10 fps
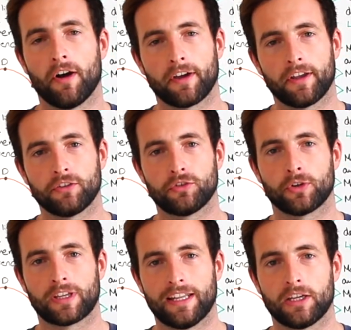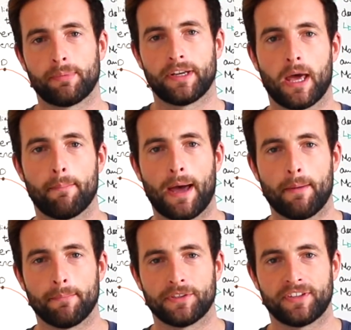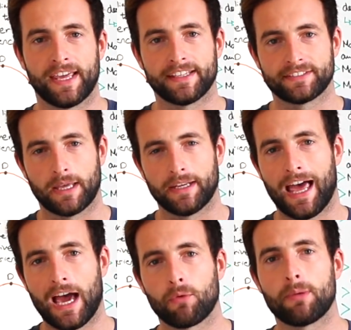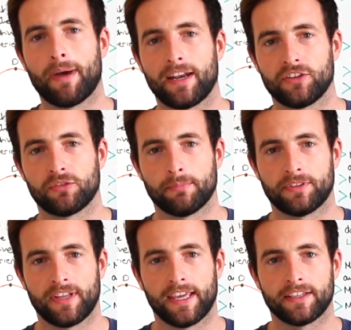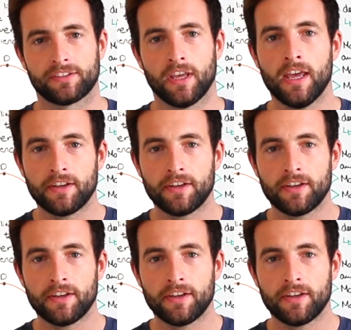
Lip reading: I'm going to talk a little bit about mistakes and how we manage mistakes.